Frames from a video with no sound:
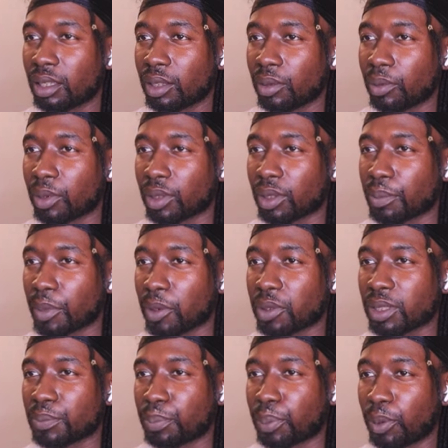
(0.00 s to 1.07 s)
what the most
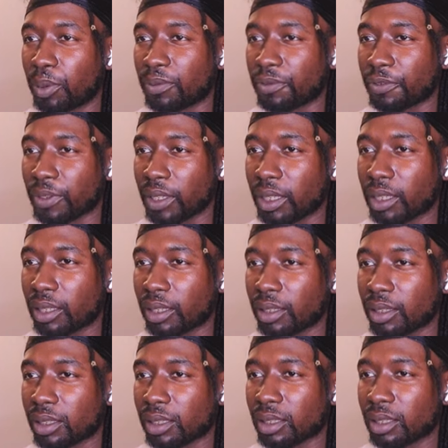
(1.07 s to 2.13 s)
important thing
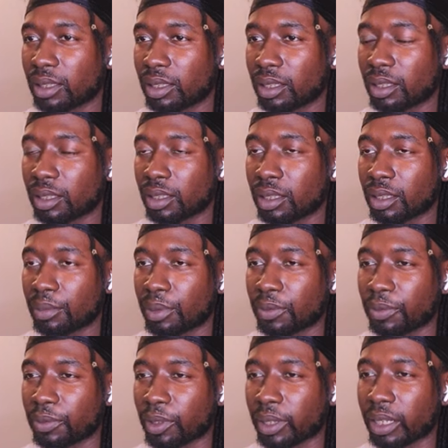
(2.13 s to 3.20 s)
is,
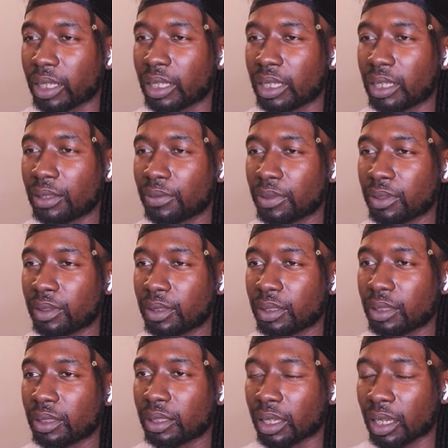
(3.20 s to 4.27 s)
before I even
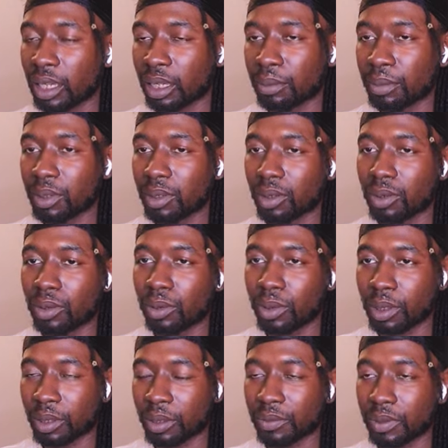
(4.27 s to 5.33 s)
am
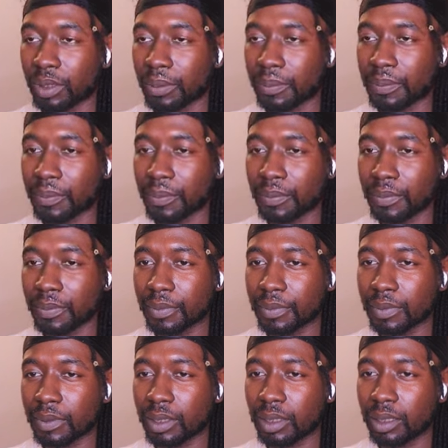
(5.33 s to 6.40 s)
aware of it.
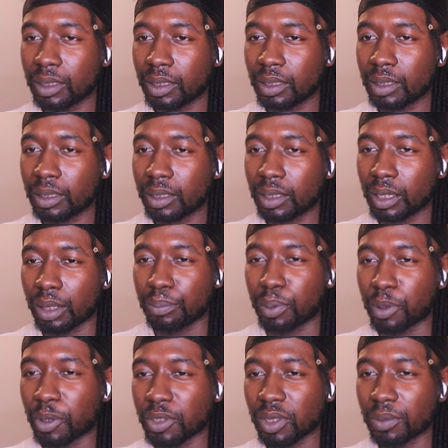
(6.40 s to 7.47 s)
And
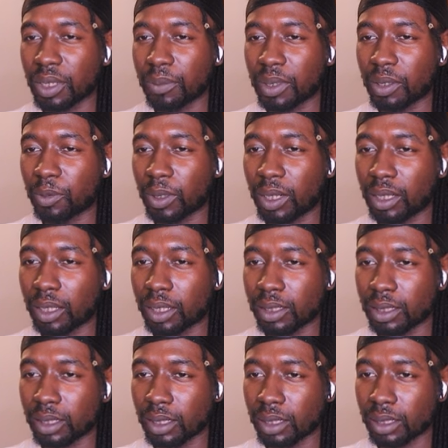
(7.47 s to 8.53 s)
Boruto made me realize
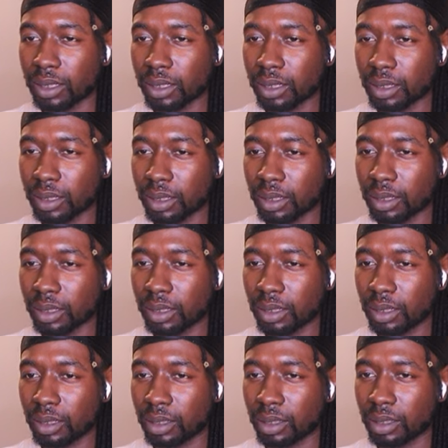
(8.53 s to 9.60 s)
this.
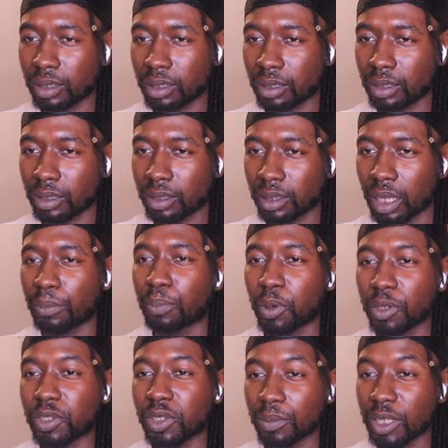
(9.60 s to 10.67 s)
And
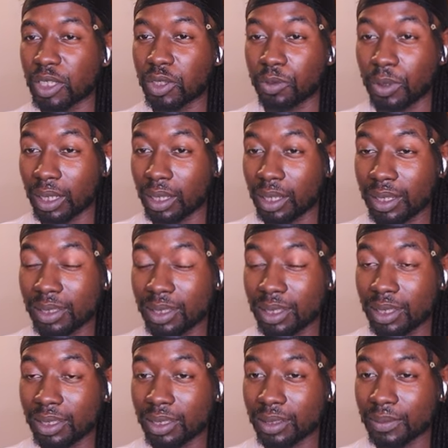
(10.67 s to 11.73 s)
Boruto made you realize
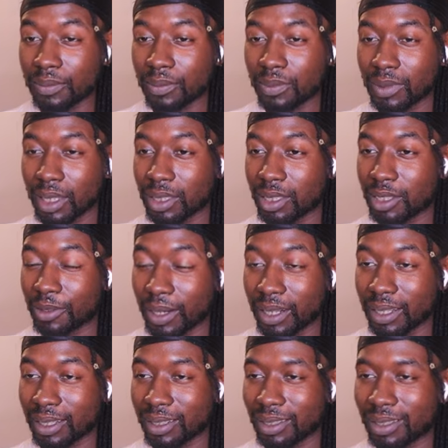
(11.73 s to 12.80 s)
this? That's
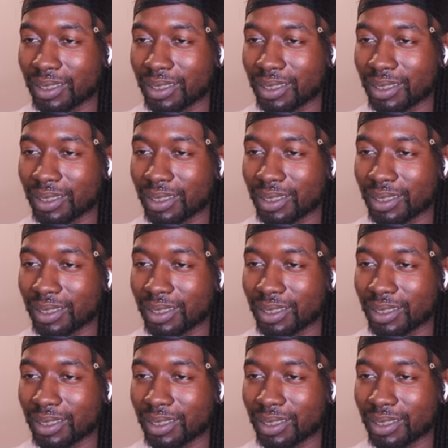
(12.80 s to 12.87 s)
great.